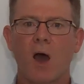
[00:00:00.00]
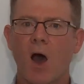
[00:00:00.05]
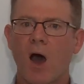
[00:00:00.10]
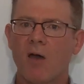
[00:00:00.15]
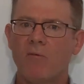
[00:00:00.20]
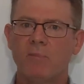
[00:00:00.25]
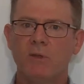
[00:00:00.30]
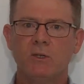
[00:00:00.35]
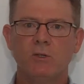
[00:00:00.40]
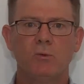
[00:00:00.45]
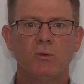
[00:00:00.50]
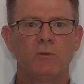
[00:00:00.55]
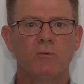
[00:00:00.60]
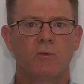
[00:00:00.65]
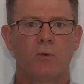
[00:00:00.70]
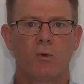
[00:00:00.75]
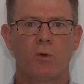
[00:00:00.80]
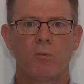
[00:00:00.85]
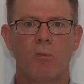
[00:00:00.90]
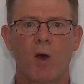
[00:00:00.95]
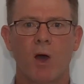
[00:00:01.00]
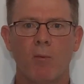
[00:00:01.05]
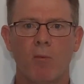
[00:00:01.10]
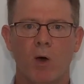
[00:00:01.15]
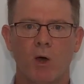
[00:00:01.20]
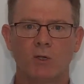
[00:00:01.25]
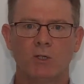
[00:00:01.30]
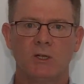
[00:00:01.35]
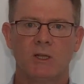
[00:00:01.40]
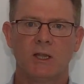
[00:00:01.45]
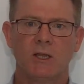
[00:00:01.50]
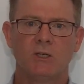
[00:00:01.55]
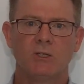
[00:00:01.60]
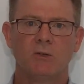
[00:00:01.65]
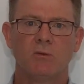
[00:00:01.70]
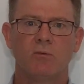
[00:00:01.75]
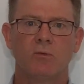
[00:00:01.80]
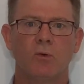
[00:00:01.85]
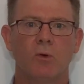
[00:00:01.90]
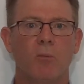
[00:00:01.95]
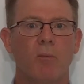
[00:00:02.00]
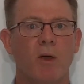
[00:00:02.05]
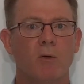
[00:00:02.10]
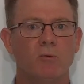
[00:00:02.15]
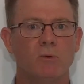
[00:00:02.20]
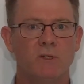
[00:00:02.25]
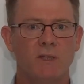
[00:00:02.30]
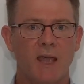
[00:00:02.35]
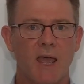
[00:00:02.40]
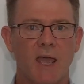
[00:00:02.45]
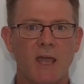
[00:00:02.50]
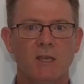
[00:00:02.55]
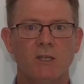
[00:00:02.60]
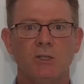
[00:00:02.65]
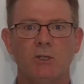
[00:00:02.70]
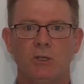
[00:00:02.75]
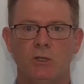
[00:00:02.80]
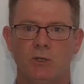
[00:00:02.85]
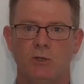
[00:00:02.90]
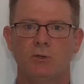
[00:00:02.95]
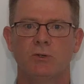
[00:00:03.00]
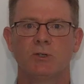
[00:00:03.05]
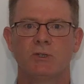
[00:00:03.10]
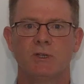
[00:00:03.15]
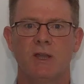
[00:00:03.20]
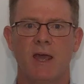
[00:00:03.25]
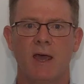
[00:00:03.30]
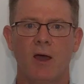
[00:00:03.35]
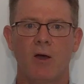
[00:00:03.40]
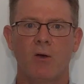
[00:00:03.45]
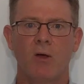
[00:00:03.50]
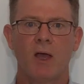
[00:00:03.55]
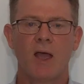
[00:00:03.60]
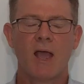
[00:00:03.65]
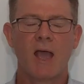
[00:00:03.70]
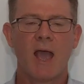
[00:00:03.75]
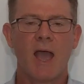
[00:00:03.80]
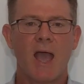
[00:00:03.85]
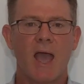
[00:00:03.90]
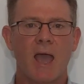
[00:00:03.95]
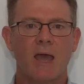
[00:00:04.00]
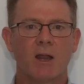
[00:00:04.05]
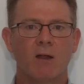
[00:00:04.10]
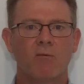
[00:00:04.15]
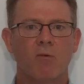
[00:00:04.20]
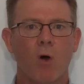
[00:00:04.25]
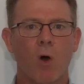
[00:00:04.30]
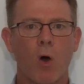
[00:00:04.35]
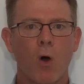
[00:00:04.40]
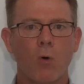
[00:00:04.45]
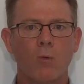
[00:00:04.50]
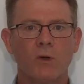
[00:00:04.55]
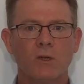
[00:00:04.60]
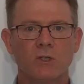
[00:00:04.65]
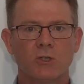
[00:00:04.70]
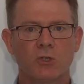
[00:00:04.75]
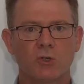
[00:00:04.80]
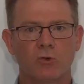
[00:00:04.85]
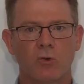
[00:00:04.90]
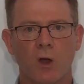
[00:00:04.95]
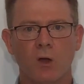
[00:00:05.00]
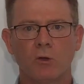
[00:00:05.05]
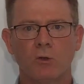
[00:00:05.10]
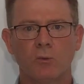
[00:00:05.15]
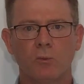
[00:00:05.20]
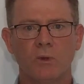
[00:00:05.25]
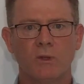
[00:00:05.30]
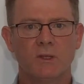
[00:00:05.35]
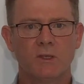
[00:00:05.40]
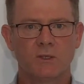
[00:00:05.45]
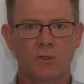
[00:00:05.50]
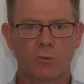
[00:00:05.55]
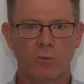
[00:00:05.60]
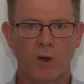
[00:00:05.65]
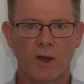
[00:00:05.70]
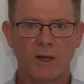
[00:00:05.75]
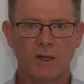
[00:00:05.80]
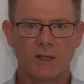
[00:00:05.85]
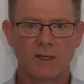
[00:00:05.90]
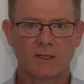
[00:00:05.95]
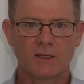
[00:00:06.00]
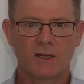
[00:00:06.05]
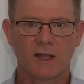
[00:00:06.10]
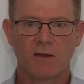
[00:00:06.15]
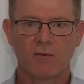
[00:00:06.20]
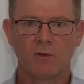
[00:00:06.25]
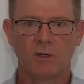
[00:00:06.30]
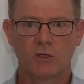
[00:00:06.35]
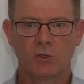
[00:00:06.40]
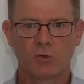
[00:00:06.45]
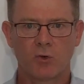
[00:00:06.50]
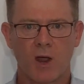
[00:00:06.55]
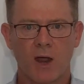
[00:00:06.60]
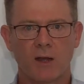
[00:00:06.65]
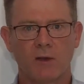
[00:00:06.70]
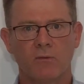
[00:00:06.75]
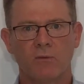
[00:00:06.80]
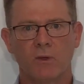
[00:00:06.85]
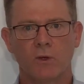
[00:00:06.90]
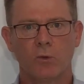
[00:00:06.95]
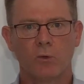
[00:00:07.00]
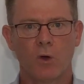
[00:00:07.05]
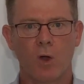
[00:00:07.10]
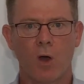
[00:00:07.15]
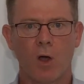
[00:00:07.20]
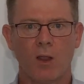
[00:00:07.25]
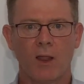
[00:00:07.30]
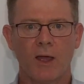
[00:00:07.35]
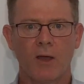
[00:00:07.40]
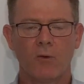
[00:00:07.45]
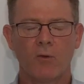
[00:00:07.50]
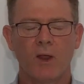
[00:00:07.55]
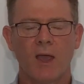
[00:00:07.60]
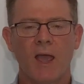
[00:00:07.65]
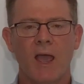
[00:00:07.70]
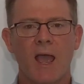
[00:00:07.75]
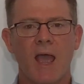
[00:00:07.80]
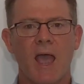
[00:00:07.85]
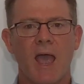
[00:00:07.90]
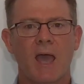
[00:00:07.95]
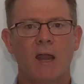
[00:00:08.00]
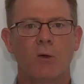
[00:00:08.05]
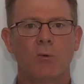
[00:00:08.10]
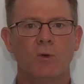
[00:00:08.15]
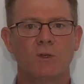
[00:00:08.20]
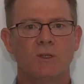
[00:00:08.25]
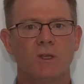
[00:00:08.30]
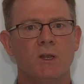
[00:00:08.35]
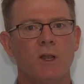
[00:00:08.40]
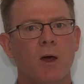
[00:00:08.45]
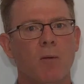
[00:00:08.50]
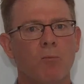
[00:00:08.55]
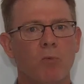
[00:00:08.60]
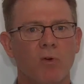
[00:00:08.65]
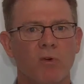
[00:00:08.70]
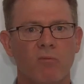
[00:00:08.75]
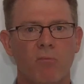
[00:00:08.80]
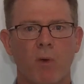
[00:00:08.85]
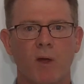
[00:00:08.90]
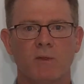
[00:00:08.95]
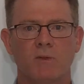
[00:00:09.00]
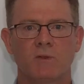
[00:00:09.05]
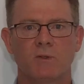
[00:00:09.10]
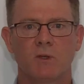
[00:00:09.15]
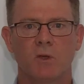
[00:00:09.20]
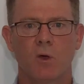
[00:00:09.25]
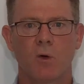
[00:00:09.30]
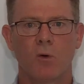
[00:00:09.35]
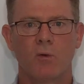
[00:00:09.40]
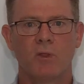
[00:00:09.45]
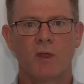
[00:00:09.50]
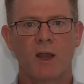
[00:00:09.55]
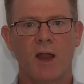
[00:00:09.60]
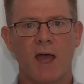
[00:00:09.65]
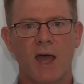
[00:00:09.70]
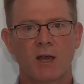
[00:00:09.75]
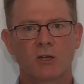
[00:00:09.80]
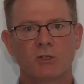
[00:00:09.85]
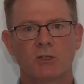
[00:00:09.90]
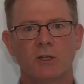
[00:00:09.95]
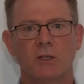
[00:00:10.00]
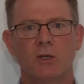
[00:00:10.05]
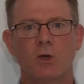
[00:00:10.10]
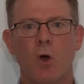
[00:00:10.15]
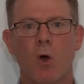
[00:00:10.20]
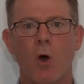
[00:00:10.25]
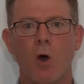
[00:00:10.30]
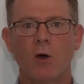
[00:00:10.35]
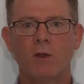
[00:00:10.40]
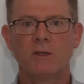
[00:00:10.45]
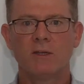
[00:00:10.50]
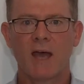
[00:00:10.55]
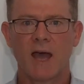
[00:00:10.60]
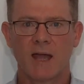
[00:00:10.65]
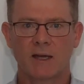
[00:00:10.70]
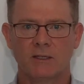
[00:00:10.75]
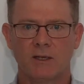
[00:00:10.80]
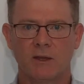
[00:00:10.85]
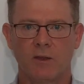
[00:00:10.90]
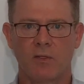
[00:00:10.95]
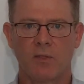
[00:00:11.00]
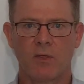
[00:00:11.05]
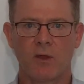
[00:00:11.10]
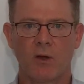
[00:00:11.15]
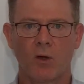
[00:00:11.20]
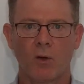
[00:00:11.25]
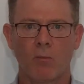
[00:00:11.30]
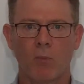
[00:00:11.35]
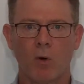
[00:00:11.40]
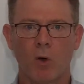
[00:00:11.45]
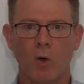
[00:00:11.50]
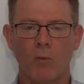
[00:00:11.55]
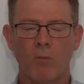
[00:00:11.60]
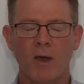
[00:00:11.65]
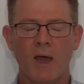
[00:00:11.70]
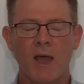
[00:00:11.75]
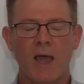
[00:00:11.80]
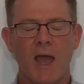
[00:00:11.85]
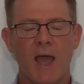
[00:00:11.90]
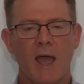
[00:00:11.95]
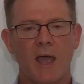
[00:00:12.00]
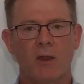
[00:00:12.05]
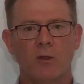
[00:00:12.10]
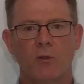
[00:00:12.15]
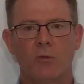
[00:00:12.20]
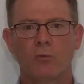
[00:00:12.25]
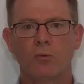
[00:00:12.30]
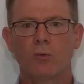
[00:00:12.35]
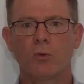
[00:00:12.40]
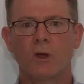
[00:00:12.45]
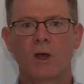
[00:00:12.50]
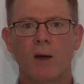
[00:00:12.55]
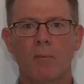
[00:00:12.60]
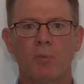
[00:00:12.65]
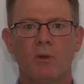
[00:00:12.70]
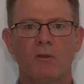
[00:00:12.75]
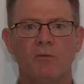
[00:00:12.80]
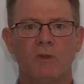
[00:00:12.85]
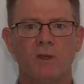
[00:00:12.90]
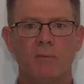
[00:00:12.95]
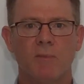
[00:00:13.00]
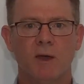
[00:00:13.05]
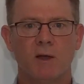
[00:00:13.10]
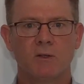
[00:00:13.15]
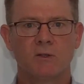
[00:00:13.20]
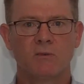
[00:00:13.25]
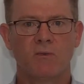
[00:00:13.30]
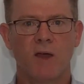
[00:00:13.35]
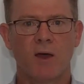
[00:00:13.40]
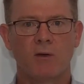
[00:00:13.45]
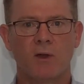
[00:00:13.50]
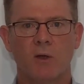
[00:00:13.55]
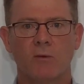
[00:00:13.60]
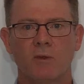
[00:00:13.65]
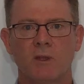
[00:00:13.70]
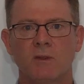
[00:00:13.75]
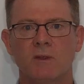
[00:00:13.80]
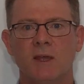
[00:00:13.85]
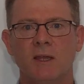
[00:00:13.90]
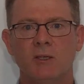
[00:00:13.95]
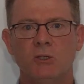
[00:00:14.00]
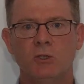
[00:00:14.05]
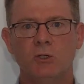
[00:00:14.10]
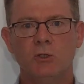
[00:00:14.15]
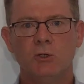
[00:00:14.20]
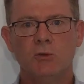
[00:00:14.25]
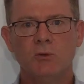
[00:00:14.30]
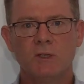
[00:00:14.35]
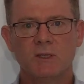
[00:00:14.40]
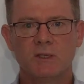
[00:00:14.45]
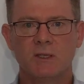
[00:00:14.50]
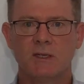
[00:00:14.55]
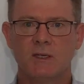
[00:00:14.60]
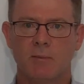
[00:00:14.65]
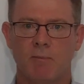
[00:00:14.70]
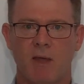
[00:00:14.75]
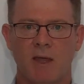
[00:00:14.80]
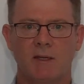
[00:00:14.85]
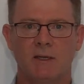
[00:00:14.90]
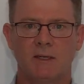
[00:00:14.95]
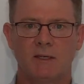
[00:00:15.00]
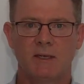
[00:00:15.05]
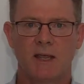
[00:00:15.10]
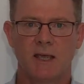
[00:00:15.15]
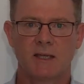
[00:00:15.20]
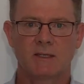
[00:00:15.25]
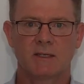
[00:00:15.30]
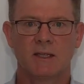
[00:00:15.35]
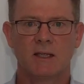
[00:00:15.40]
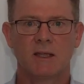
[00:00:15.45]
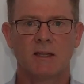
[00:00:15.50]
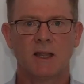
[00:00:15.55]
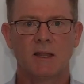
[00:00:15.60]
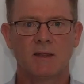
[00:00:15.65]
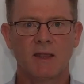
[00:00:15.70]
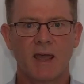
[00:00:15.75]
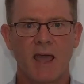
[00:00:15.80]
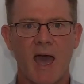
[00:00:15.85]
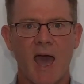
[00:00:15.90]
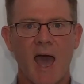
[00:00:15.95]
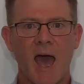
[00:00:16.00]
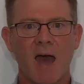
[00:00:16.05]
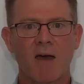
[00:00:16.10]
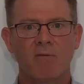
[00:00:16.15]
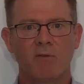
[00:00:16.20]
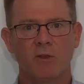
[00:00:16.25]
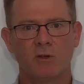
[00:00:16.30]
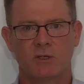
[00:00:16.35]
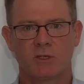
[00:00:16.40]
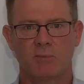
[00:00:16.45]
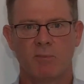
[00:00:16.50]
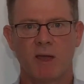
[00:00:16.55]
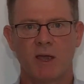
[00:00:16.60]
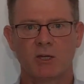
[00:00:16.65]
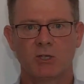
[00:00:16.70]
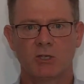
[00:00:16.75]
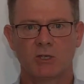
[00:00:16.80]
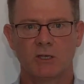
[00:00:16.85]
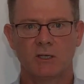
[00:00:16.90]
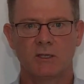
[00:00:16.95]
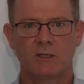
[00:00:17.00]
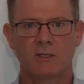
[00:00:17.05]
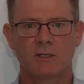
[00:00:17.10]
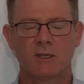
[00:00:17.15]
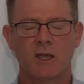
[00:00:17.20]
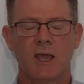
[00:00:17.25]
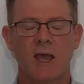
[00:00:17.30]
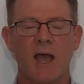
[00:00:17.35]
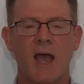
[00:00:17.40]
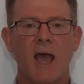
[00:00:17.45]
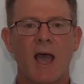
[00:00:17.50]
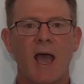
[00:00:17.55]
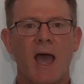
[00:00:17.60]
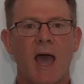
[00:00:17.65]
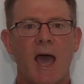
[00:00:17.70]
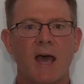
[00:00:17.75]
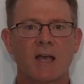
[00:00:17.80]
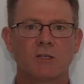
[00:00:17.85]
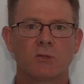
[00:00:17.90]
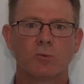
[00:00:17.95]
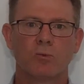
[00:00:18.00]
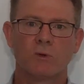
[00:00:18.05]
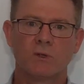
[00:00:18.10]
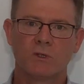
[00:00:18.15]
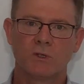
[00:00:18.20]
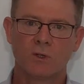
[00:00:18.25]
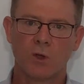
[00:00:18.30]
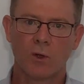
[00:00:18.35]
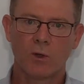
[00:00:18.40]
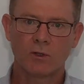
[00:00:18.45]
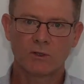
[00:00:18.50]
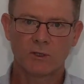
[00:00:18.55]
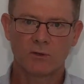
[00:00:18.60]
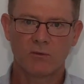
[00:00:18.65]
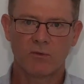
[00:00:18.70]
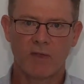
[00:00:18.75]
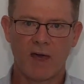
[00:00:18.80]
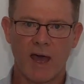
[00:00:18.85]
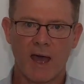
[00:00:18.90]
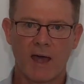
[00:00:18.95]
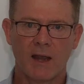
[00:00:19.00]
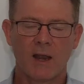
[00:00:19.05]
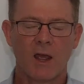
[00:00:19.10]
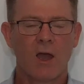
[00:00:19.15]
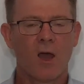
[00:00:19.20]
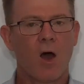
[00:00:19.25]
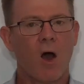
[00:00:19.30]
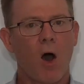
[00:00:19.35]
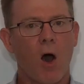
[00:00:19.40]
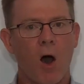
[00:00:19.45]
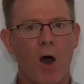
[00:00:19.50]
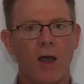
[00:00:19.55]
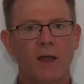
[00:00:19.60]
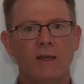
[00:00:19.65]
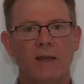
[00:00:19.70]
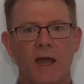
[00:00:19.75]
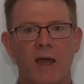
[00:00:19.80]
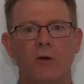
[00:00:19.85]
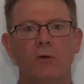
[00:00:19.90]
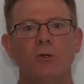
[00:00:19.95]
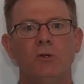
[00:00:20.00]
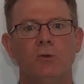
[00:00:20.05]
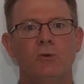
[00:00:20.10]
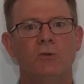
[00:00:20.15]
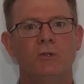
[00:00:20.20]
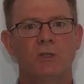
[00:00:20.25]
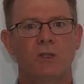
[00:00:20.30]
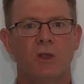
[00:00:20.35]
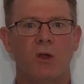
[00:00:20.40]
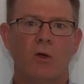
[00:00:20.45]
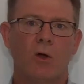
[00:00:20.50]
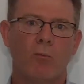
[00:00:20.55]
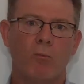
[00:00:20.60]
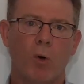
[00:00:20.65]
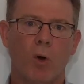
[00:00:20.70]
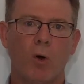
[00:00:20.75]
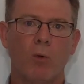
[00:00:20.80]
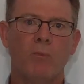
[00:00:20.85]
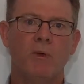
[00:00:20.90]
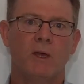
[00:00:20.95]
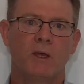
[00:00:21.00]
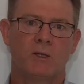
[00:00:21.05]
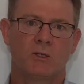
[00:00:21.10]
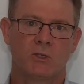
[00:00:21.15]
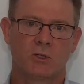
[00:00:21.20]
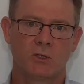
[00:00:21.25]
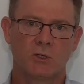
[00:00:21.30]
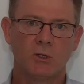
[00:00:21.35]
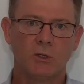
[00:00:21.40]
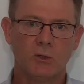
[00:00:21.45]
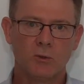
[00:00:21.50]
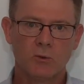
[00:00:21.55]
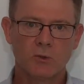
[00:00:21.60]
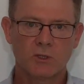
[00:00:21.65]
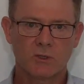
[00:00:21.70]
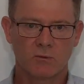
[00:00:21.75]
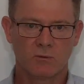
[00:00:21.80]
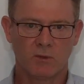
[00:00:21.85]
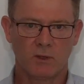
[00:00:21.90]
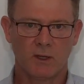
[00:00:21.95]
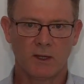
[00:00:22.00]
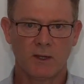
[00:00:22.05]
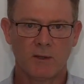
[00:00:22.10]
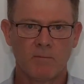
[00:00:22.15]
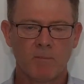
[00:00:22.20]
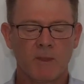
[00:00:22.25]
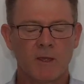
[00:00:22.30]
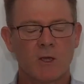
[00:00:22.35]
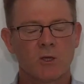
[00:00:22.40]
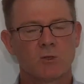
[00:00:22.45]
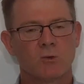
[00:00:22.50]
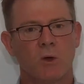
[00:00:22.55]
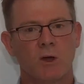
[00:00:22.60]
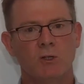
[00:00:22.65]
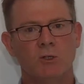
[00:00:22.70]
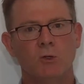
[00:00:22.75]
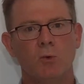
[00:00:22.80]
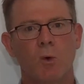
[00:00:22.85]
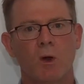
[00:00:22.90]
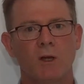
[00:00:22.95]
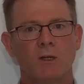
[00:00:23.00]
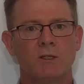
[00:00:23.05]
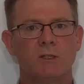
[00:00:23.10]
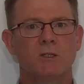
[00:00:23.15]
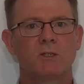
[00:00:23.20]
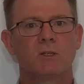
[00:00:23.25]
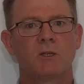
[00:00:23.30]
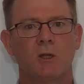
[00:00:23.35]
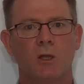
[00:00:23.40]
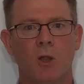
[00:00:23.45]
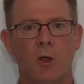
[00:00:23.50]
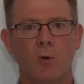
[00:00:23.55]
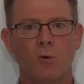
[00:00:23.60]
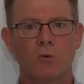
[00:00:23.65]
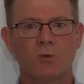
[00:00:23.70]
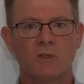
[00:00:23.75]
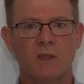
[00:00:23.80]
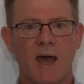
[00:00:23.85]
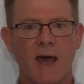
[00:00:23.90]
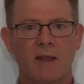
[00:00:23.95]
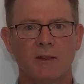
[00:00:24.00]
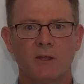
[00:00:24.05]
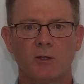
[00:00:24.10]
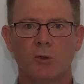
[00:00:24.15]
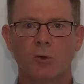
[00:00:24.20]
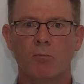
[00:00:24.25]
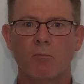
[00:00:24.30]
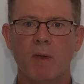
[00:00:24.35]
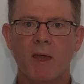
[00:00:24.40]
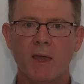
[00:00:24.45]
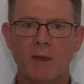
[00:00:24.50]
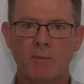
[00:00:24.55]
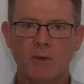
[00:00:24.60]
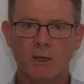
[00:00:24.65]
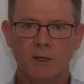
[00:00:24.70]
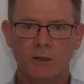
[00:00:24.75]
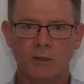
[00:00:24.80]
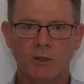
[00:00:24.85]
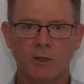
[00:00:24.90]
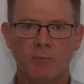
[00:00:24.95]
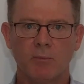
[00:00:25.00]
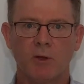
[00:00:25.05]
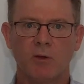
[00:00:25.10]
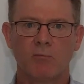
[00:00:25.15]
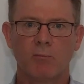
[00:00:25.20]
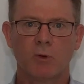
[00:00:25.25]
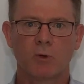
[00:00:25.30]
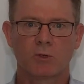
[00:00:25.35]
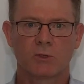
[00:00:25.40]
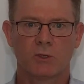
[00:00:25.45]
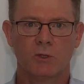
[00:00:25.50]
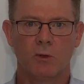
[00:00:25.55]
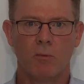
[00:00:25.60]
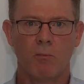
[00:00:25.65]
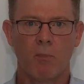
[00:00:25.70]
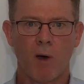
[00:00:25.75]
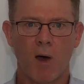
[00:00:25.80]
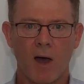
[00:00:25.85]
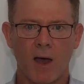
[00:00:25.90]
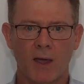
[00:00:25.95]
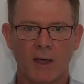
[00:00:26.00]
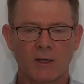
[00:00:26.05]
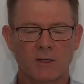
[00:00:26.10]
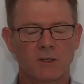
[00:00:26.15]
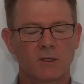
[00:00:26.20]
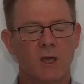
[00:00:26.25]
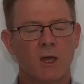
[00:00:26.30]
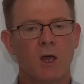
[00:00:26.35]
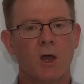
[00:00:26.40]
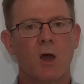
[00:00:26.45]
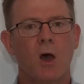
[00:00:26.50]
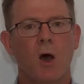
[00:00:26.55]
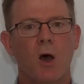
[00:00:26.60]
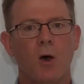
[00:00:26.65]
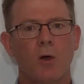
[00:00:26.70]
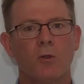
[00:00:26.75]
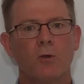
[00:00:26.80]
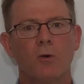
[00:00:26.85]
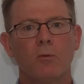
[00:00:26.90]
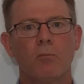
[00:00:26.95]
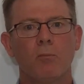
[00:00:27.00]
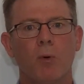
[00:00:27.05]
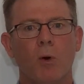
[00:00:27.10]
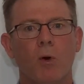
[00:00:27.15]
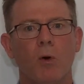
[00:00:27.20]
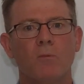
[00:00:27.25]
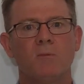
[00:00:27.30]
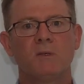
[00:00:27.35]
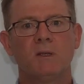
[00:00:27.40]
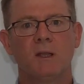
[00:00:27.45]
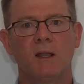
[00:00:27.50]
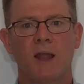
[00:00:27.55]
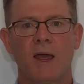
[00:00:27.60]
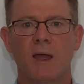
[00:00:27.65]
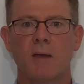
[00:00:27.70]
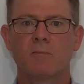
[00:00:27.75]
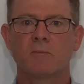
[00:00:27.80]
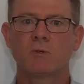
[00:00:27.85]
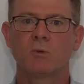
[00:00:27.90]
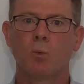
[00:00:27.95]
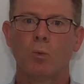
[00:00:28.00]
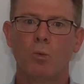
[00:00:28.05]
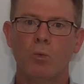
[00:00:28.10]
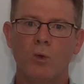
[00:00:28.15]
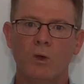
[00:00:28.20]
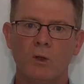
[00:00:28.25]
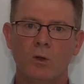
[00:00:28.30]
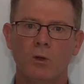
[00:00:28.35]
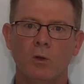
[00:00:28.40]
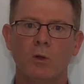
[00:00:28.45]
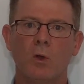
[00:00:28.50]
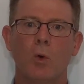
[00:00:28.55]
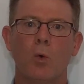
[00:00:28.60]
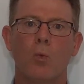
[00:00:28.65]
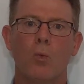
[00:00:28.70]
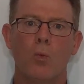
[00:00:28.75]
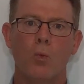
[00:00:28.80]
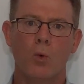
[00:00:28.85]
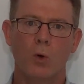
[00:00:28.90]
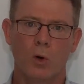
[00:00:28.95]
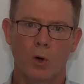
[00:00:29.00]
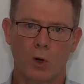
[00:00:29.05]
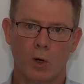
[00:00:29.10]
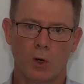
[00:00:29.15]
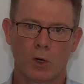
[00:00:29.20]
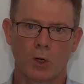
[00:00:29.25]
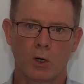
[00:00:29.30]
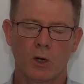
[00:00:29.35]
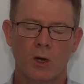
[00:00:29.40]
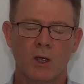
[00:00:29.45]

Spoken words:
I've been doing photobiomodulation for about 10 years now, and I've always struggled with this irradiance level and trying to figure it all out. And it was a number of months ago that I actually contacted TheraBulb and through a couple of emails found out that they do this independent testing and that they have their spec sheets. As a result of that, I now use TheraBulb exclusively. So I do want to disclose that there may be a little bit of personal bias. Other bulbs and lamps will work.